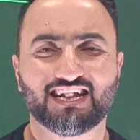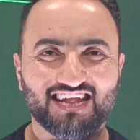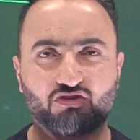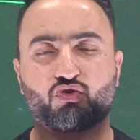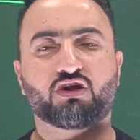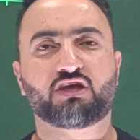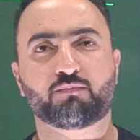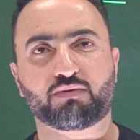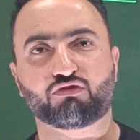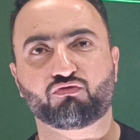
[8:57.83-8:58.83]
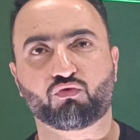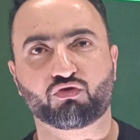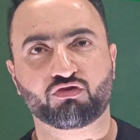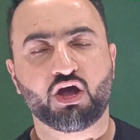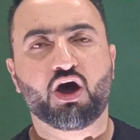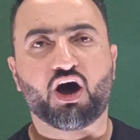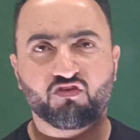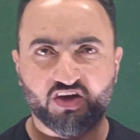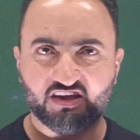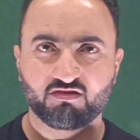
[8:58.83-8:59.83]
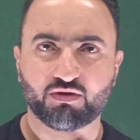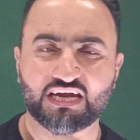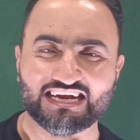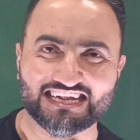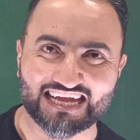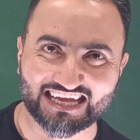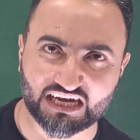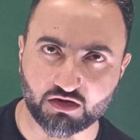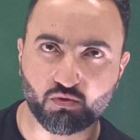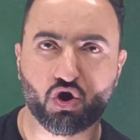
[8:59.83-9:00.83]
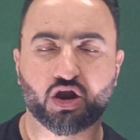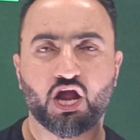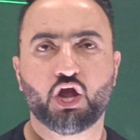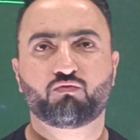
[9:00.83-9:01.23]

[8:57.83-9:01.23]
That's called the impulsive force. Or for example, hitting a cricket ball.